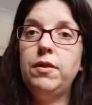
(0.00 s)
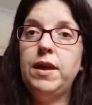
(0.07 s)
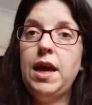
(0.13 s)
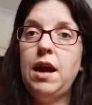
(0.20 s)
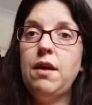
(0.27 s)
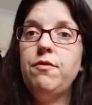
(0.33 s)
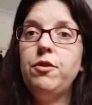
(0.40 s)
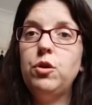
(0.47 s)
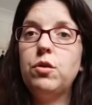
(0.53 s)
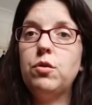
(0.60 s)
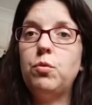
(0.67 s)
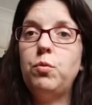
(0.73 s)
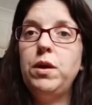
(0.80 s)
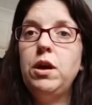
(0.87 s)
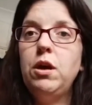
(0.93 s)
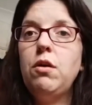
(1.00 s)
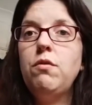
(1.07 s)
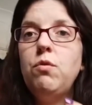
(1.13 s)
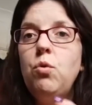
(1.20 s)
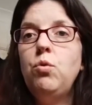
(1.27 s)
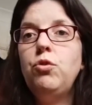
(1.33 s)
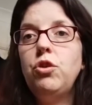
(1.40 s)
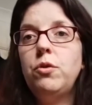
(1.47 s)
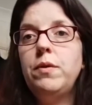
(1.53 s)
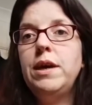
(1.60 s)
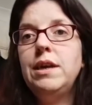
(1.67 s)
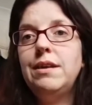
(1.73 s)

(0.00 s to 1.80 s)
the efforts that we are all doing